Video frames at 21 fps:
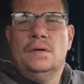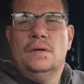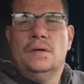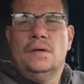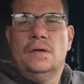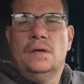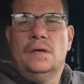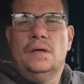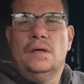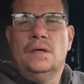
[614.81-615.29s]

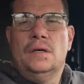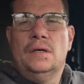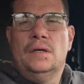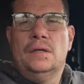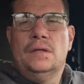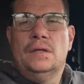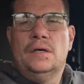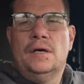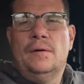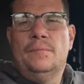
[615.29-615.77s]

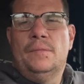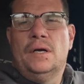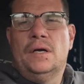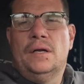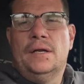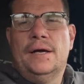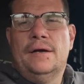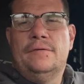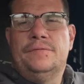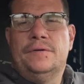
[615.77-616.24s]
And I'm on
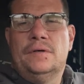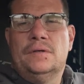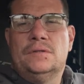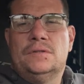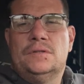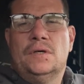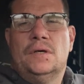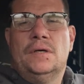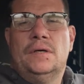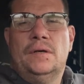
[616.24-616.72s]
an iPhone,
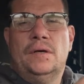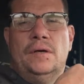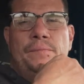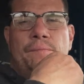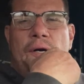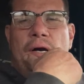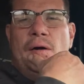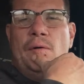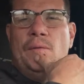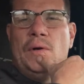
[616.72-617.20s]
so it
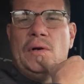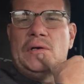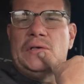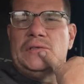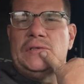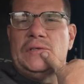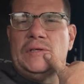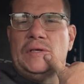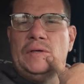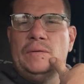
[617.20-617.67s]
probably
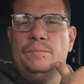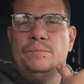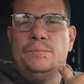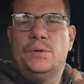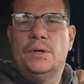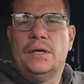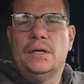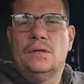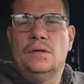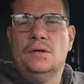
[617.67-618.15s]
works
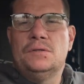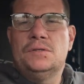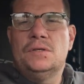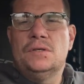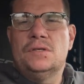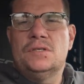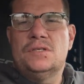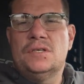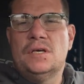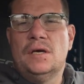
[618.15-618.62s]
pretty close
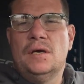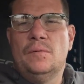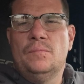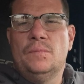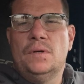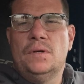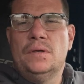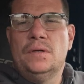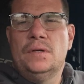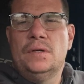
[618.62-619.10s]
to the
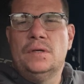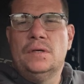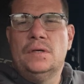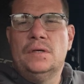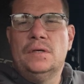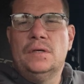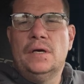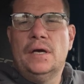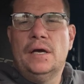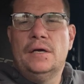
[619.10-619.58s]
same on
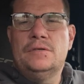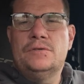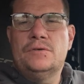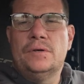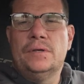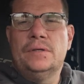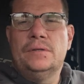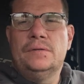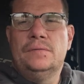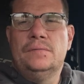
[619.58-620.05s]
Android.